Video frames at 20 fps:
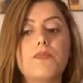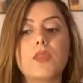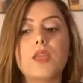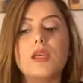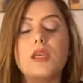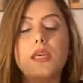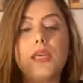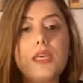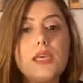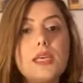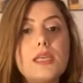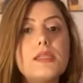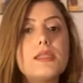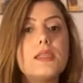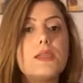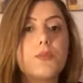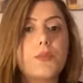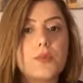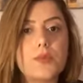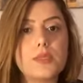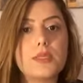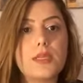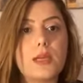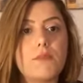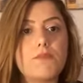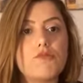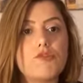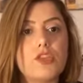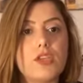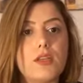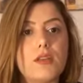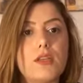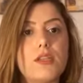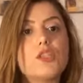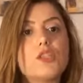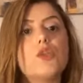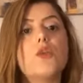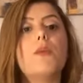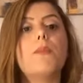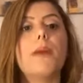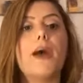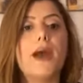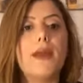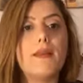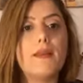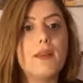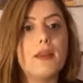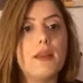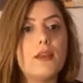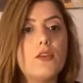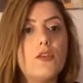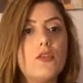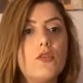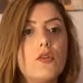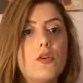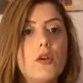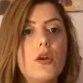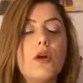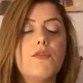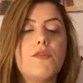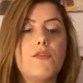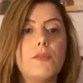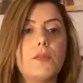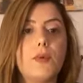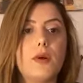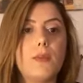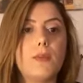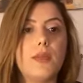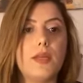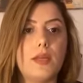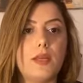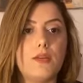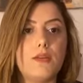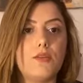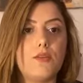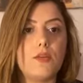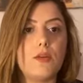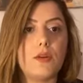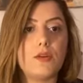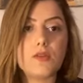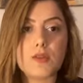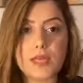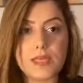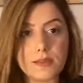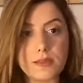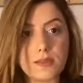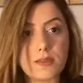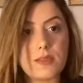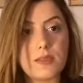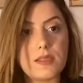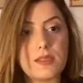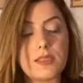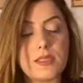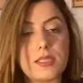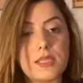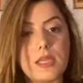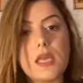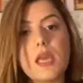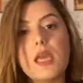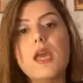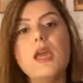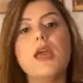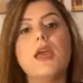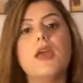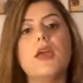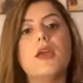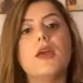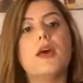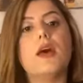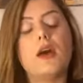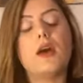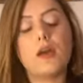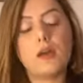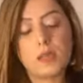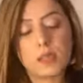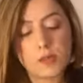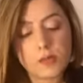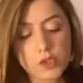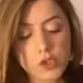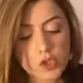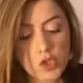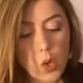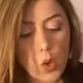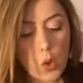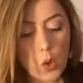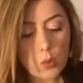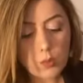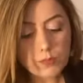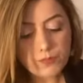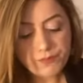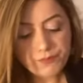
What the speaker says: is a presumption that you abandon your lawful permanent residency. So